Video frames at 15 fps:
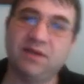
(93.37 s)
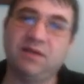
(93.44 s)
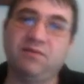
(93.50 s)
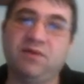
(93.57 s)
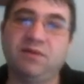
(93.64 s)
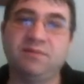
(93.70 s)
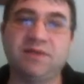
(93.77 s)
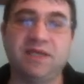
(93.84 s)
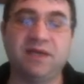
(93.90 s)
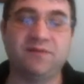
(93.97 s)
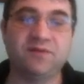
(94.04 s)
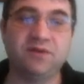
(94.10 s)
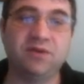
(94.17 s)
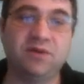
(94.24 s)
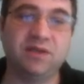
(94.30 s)
and I want him to have
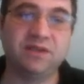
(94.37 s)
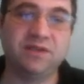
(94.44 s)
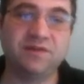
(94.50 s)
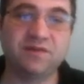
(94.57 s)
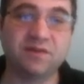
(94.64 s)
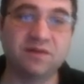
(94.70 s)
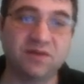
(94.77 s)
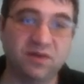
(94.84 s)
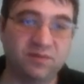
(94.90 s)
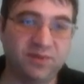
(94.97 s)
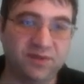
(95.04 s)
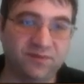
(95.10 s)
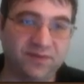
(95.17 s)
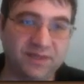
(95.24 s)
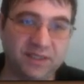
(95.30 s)
to know at least a little
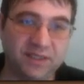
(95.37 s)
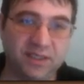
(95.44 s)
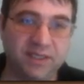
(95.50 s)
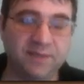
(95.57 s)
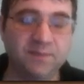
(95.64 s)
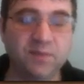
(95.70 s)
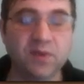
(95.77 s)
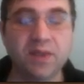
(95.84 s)
bit of theory.